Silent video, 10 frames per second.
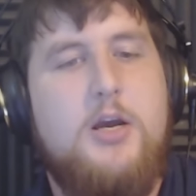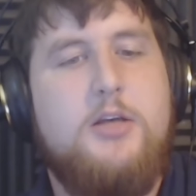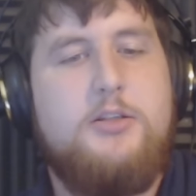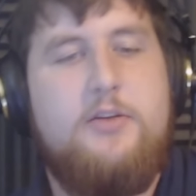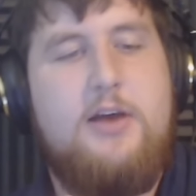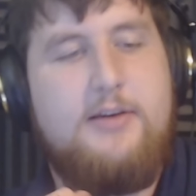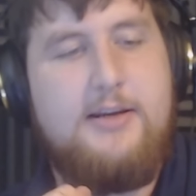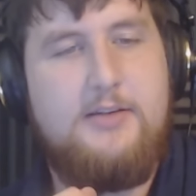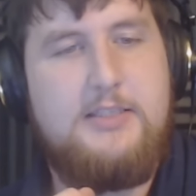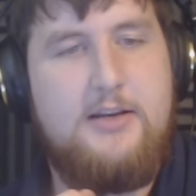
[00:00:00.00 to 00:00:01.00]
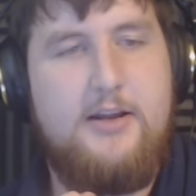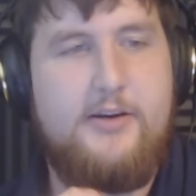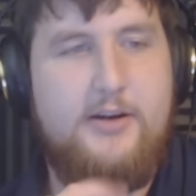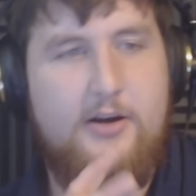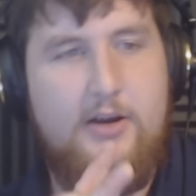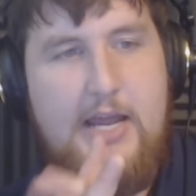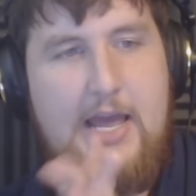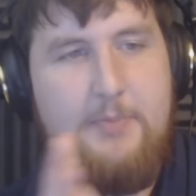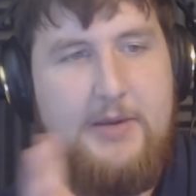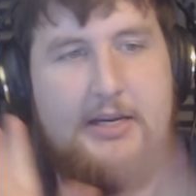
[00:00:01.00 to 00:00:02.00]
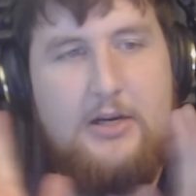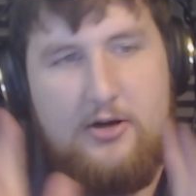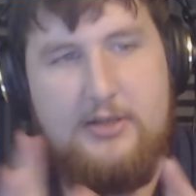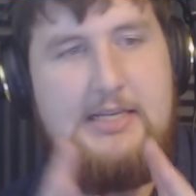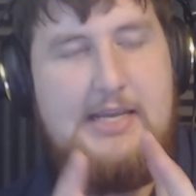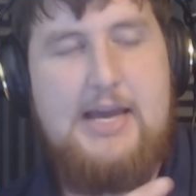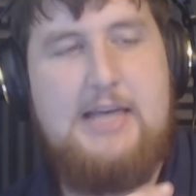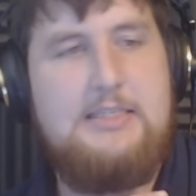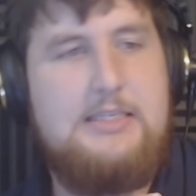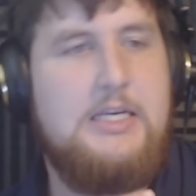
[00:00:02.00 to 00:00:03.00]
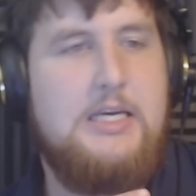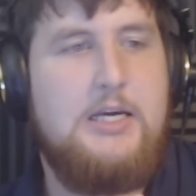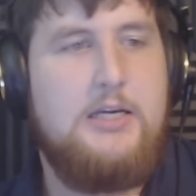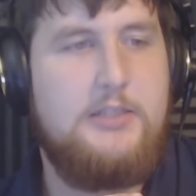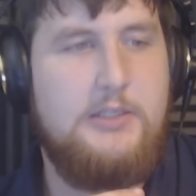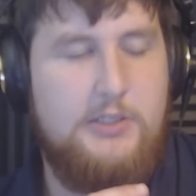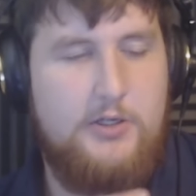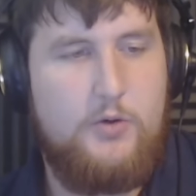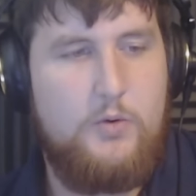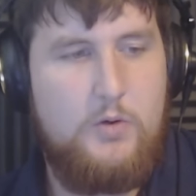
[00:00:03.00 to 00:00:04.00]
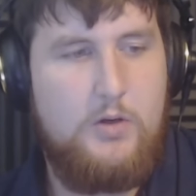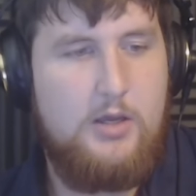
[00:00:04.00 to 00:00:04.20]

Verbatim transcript: So that'll give us another epic RTS to do.